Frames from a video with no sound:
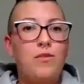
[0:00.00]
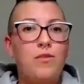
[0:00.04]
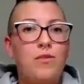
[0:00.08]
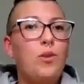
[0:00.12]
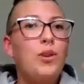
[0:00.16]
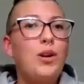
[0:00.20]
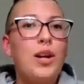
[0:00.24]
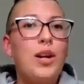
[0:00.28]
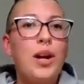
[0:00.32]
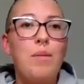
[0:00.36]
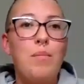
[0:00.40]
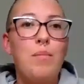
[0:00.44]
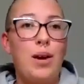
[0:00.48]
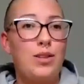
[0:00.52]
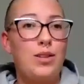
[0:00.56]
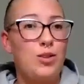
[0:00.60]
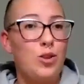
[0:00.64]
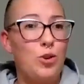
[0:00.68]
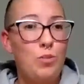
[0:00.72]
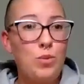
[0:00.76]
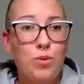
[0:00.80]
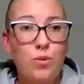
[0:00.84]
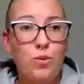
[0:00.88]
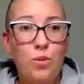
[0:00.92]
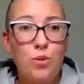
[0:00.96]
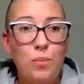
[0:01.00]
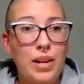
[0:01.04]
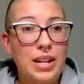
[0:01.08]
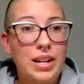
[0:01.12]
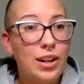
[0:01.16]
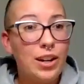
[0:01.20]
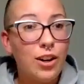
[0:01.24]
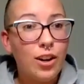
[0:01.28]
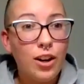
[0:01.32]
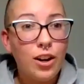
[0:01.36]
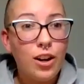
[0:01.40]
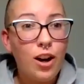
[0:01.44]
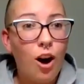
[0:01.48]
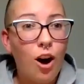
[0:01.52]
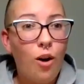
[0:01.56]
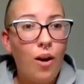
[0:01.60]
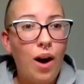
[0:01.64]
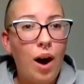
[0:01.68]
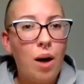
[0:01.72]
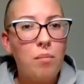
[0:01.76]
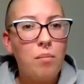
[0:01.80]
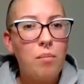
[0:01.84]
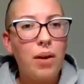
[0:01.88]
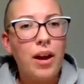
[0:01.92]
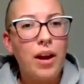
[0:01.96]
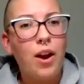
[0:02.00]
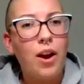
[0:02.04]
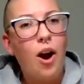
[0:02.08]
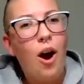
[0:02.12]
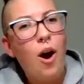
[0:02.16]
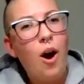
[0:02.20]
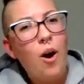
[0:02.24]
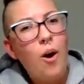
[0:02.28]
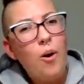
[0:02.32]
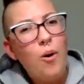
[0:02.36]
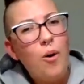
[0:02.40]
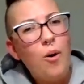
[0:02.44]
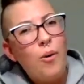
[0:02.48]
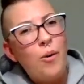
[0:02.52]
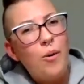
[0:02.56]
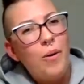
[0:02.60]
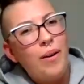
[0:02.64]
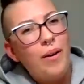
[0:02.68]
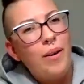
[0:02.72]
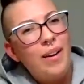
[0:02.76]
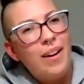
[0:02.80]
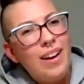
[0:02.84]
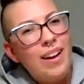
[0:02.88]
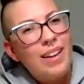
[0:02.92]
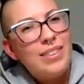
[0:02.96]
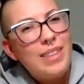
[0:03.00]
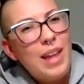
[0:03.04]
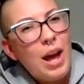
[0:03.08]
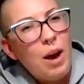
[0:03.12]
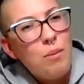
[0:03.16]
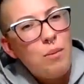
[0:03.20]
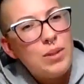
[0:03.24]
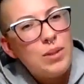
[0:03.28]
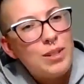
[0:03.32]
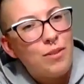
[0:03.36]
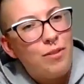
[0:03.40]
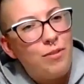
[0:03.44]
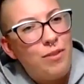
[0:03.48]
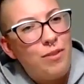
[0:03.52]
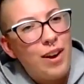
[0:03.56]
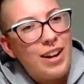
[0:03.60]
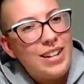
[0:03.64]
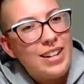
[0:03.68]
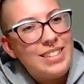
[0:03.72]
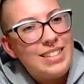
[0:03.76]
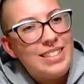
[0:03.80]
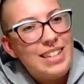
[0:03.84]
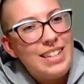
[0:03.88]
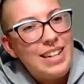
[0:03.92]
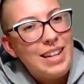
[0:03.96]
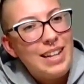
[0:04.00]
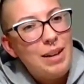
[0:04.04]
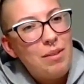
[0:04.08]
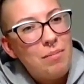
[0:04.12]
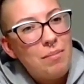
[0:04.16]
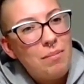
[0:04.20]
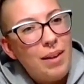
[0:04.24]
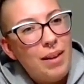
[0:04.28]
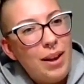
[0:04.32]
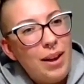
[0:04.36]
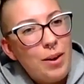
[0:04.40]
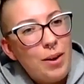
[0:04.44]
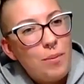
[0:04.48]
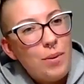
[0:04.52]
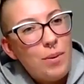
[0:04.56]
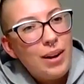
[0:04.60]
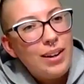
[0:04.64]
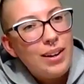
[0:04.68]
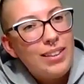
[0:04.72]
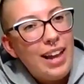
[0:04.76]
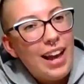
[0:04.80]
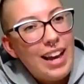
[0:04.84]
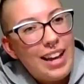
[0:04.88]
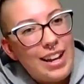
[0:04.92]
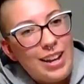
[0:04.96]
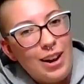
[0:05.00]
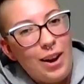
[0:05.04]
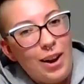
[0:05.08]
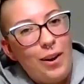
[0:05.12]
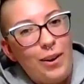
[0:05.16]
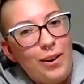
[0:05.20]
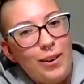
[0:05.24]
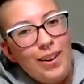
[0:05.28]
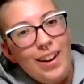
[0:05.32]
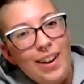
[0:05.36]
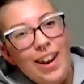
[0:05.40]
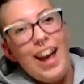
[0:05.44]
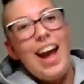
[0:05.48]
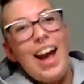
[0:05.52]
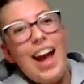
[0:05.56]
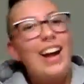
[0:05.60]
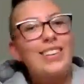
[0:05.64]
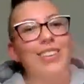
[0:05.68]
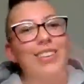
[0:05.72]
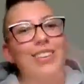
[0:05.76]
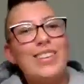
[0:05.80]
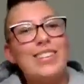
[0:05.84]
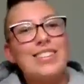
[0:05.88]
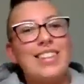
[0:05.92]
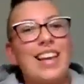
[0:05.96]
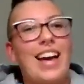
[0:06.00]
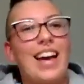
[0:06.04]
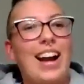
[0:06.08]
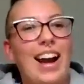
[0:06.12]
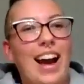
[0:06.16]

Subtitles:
And if you look at my Zooms from a year ago, I'm like, oh, that was a fun team. Where'd they go? And there's